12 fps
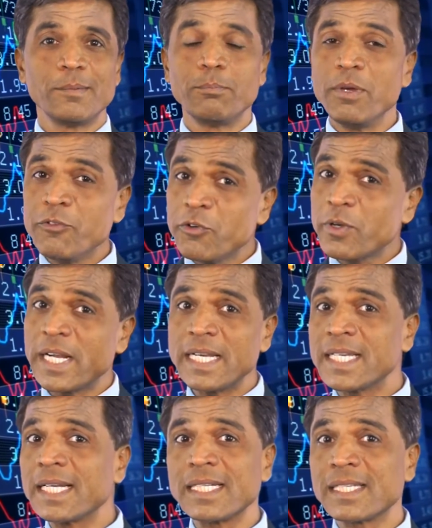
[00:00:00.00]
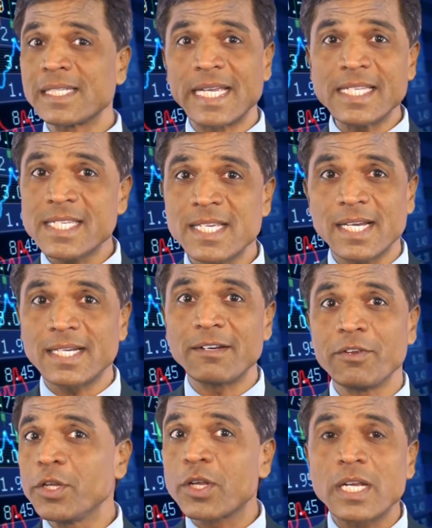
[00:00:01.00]
before entering 10th standard,
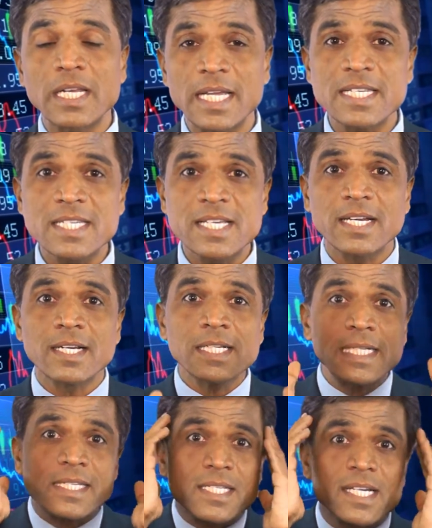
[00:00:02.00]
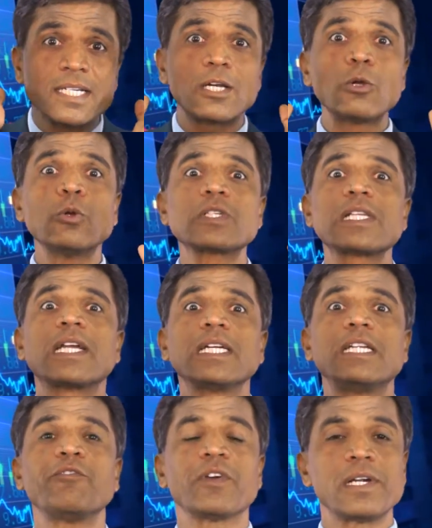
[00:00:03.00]
when you are 9th standard, 10th standard looks like a
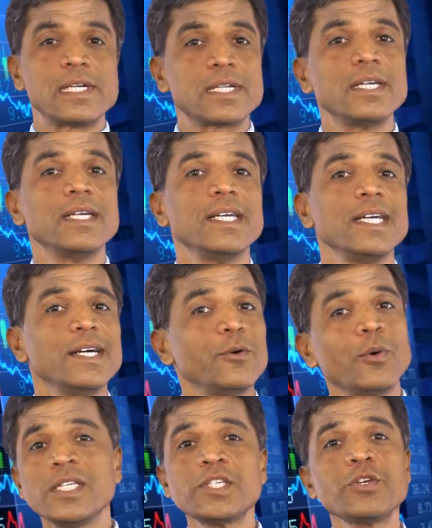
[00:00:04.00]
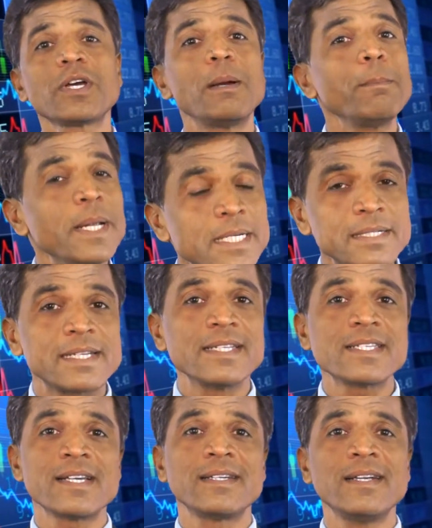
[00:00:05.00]
difficult. Once you completed 10th
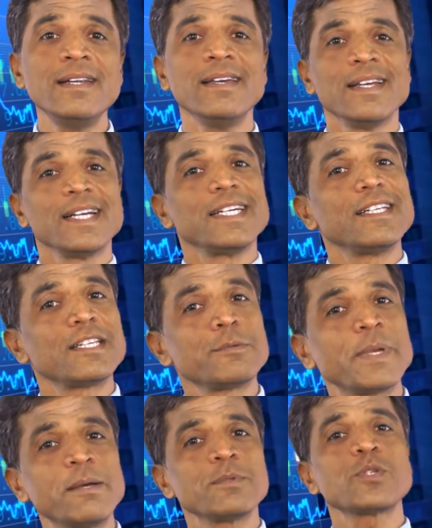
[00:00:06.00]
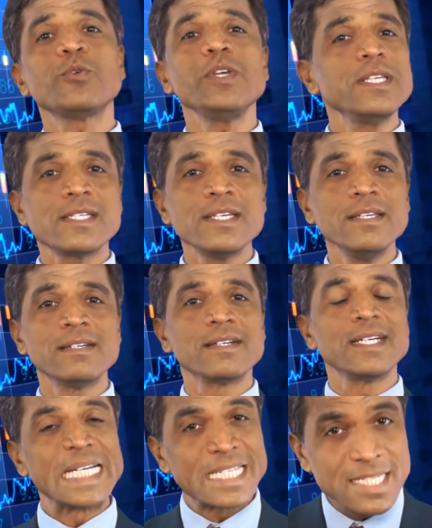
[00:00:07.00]
standard, it has become so easy.
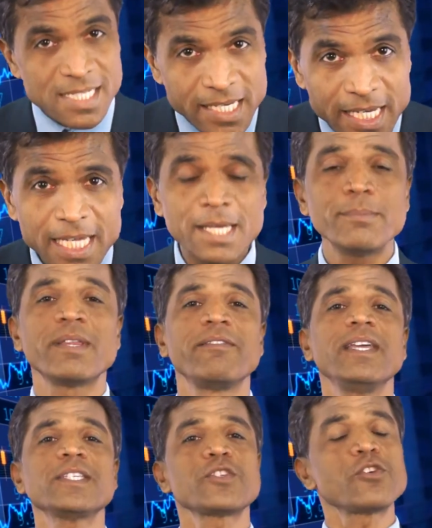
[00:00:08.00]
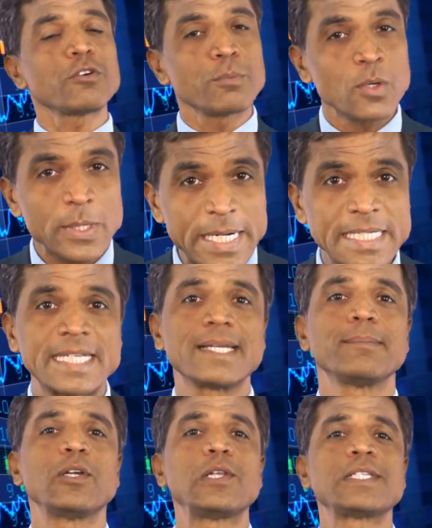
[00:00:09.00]
Same the way stock market
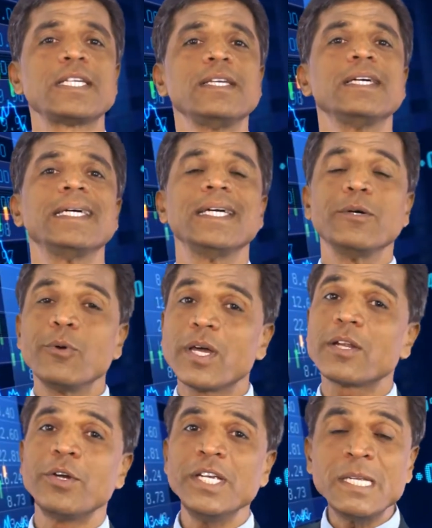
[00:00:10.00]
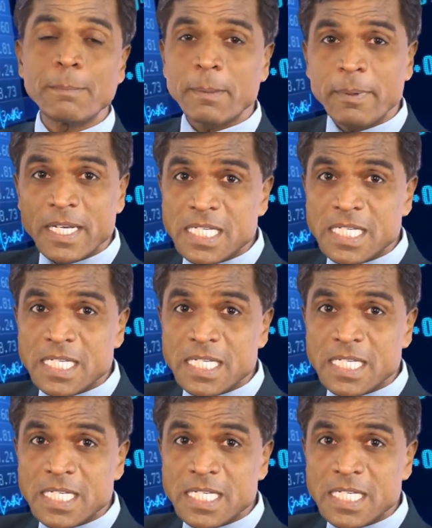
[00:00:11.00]
terminology. We are going to prepare